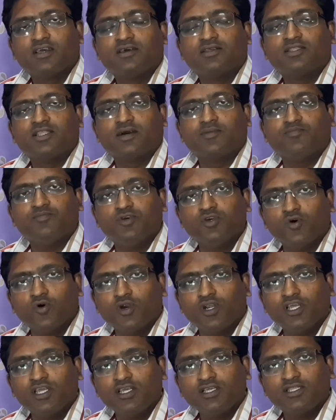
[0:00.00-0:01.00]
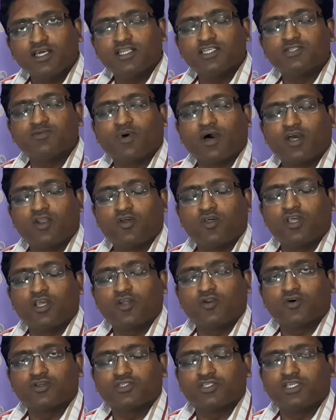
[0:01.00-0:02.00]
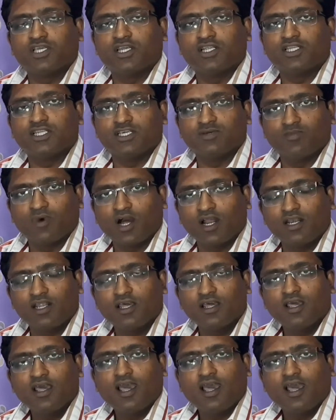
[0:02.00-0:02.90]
the BOD, that is biological oxygen demand,